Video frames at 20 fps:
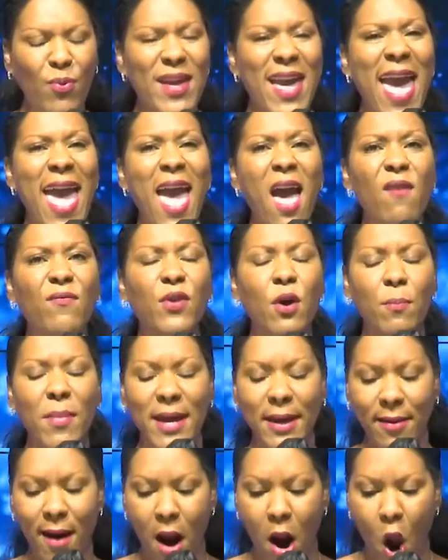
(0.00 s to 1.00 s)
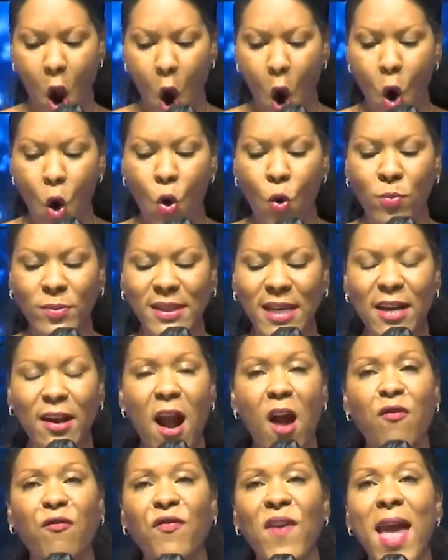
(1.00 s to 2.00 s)
We have them in our homes,
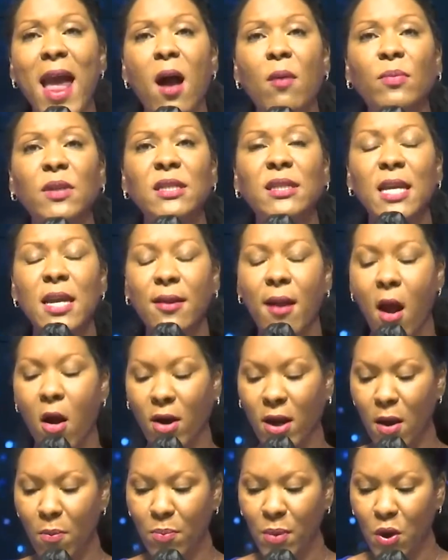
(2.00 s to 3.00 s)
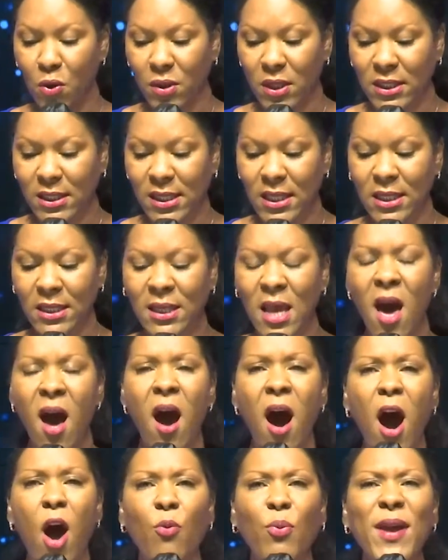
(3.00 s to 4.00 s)
in our families, in our communities.
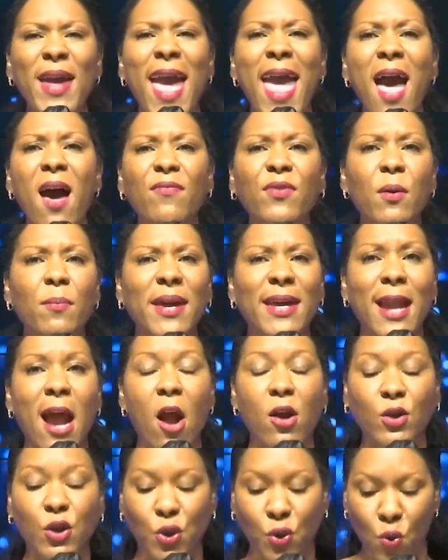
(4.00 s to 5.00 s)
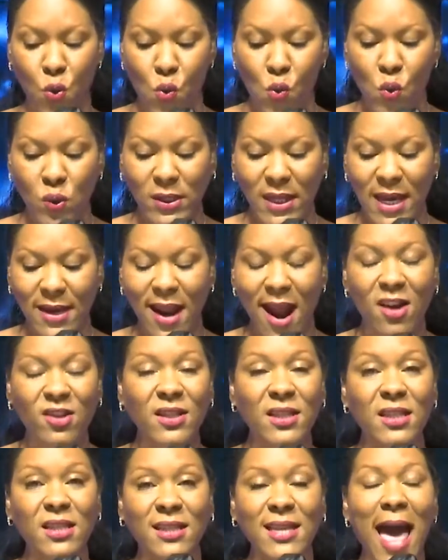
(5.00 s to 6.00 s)
We have them in our schools, in
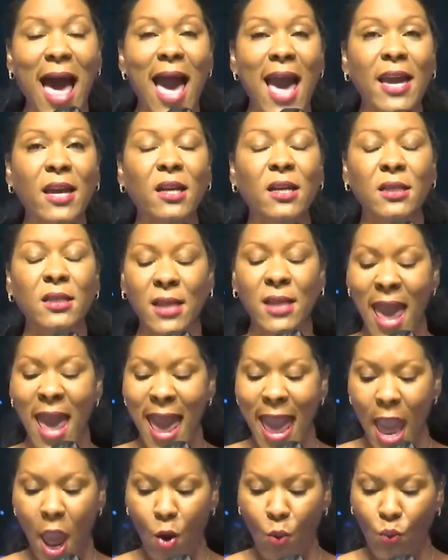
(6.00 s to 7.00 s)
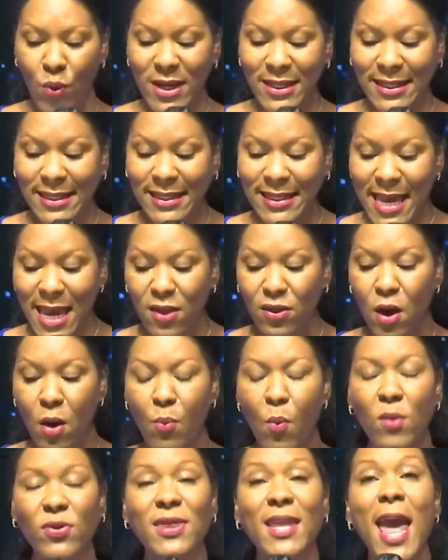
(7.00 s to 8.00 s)
our societies, and we see
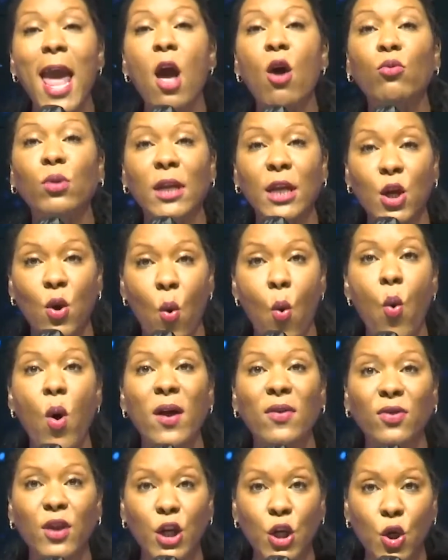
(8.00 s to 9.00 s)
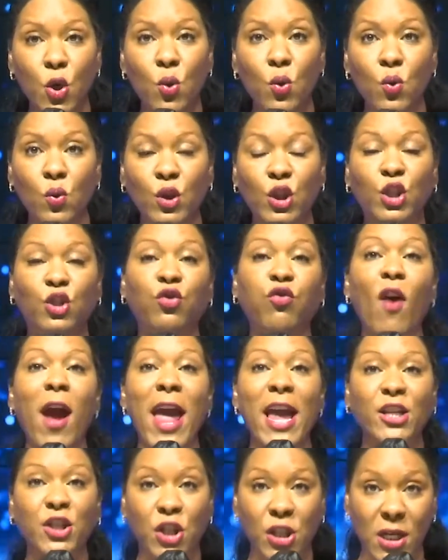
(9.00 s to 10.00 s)
them daily on the news.
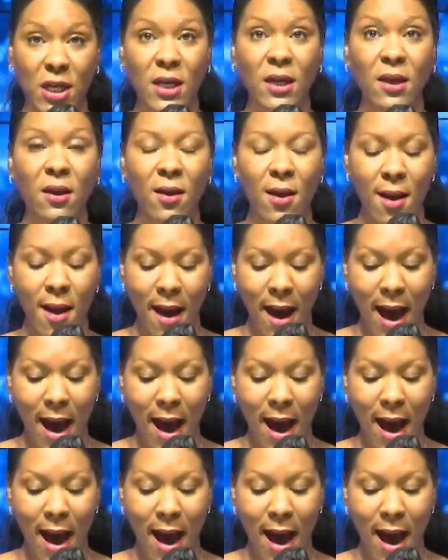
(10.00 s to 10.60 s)
Tragedy.